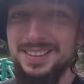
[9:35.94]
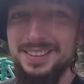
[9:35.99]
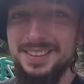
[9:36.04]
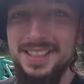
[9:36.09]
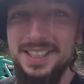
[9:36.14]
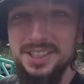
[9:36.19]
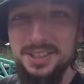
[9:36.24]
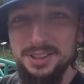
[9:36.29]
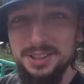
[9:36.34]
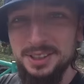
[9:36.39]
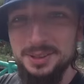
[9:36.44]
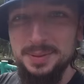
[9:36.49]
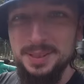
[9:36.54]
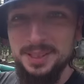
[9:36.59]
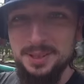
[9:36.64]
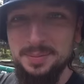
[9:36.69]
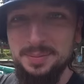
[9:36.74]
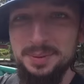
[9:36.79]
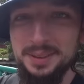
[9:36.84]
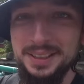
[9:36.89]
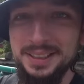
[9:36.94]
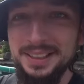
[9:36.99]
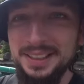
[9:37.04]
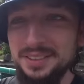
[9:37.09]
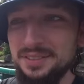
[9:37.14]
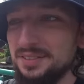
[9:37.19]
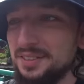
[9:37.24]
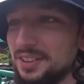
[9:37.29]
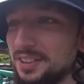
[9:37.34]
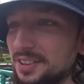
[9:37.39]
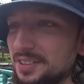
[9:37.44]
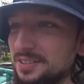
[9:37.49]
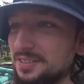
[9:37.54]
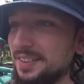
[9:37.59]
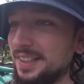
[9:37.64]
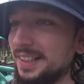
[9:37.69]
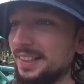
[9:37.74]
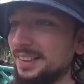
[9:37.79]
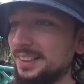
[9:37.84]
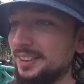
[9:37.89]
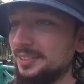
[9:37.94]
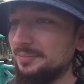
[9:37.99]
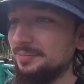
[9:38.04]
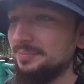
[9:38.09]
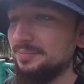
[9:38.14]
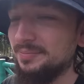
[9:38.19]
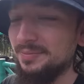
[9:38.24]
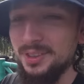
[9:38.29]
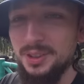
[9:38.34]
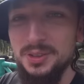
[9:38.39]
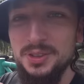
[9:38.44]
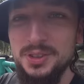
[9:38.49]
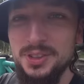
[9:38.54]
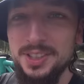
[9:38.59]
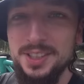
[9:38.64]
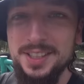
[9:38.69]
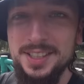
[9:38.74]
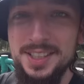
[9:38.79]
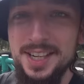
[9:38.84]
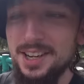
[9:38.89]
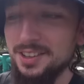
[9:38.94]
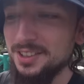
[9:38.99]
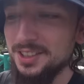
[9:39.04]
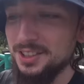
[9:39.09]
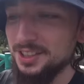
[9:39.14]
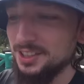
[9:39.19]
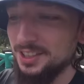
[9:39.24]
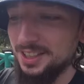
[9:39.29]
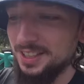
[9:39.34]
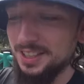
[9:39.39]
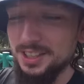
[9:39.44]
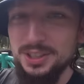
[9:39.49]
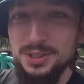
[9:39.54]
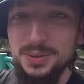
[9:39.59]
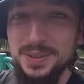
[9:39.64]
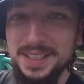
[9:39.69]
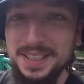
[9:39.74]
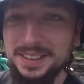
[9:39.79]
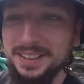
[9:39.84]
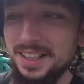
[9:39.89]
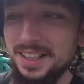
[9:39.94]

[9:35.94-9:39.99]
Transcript: These used to be completely full of fish. Hundreds, and now there's just like twenty